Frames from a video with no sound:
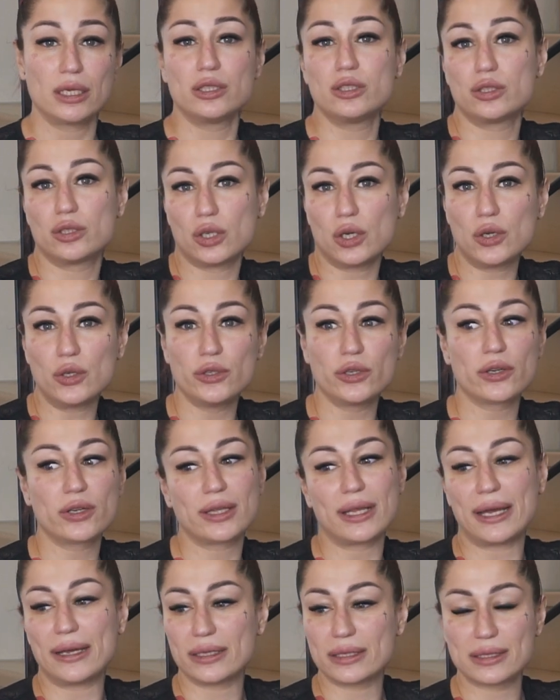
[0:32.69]
So your
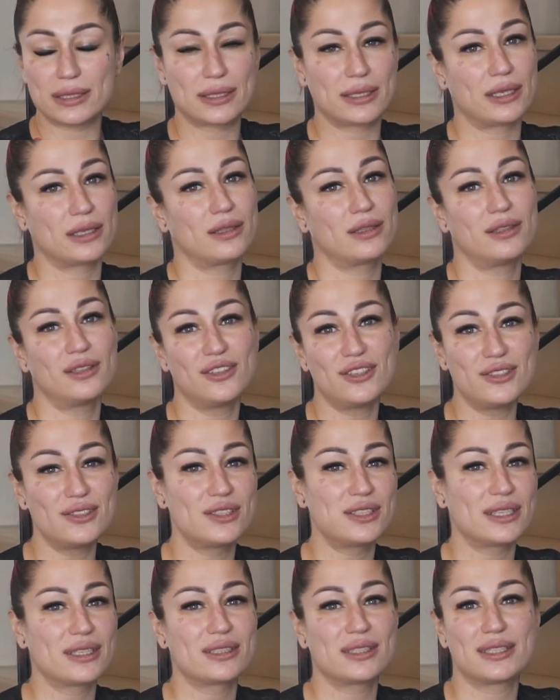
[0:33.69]
clients can
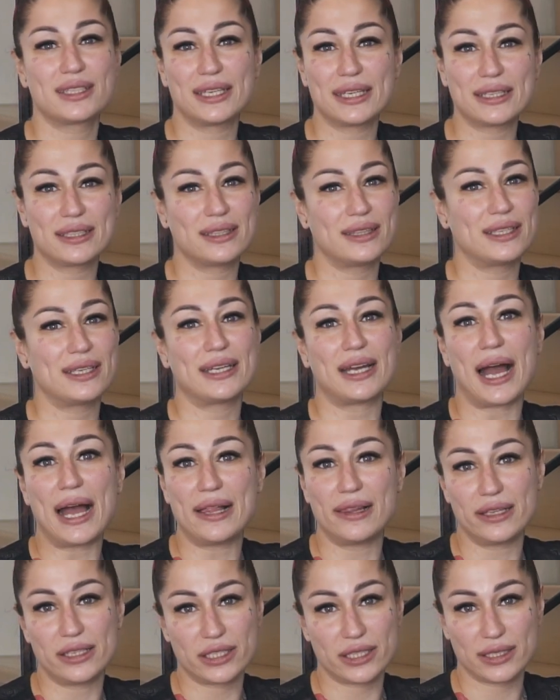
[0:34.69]
not just get the
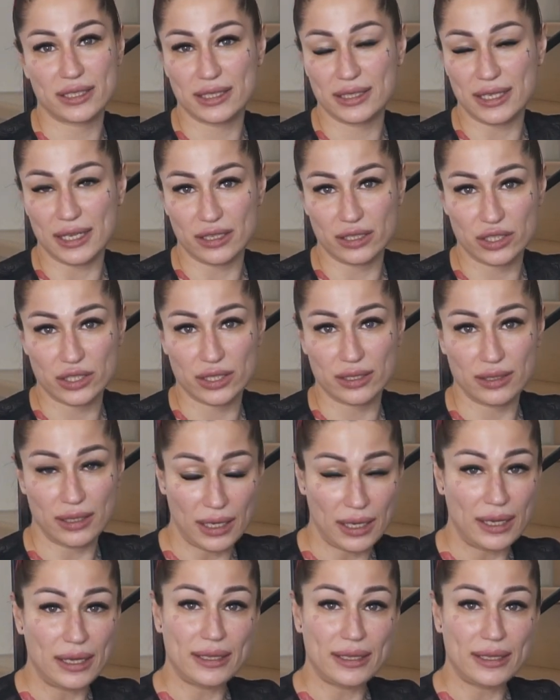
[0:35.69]
eyelash extension,